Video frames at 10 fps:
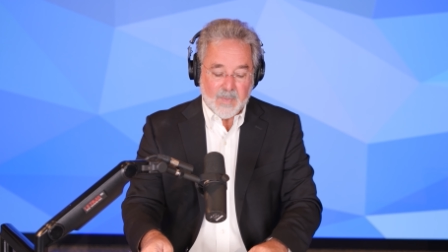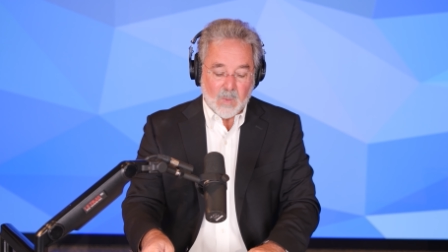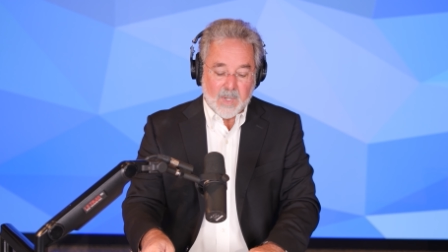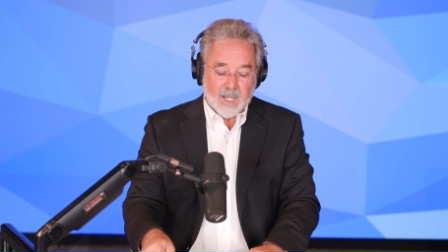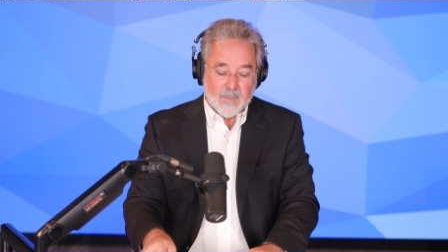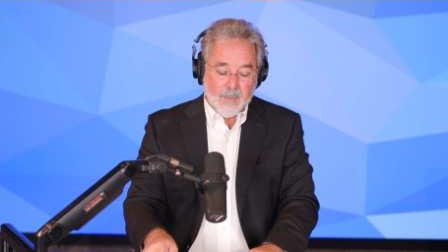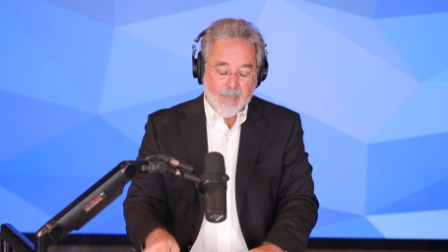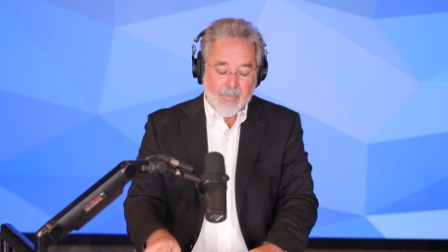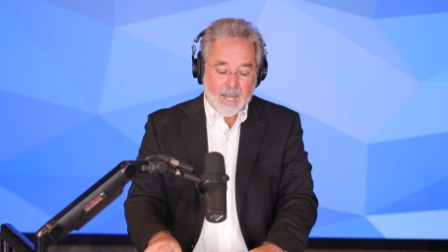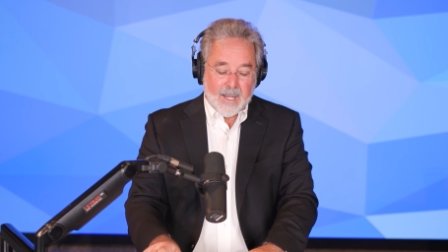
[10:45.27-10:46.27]
Well,
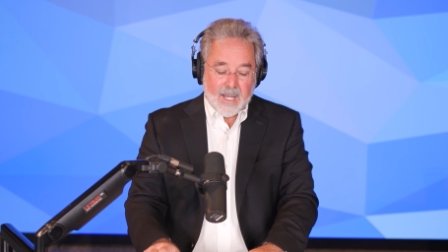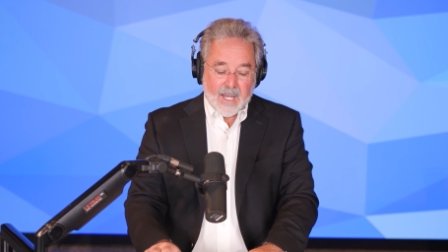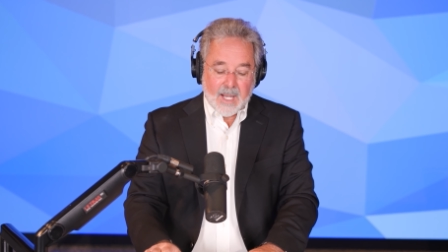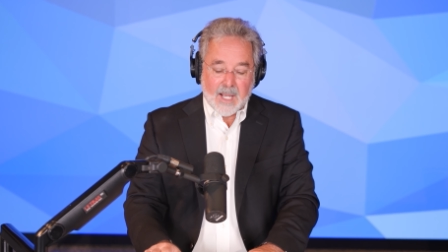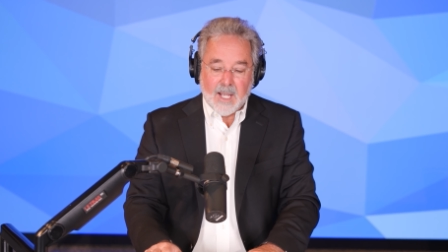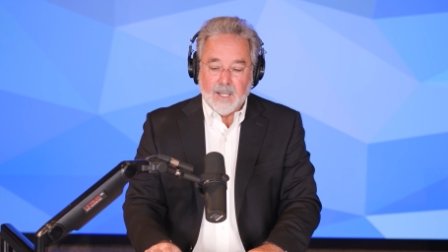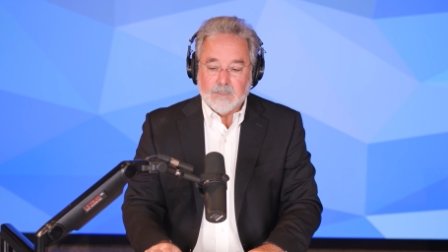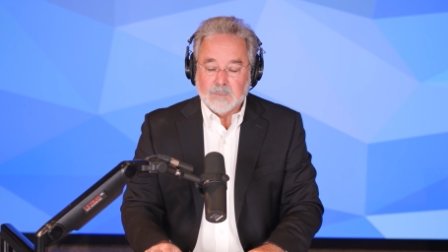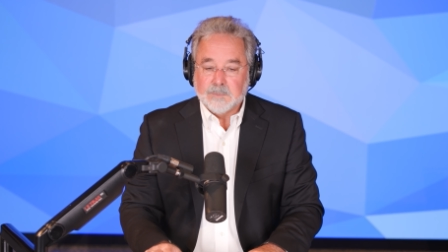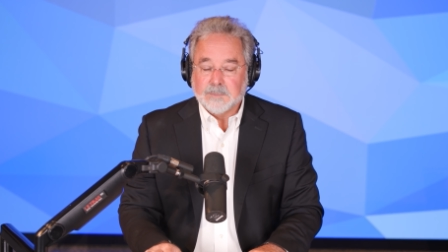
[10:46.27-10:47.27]

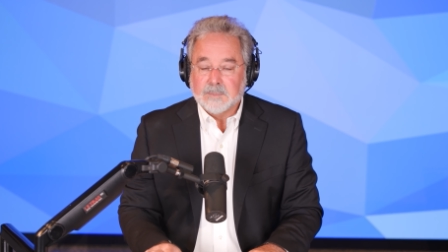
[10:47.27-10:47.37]
um,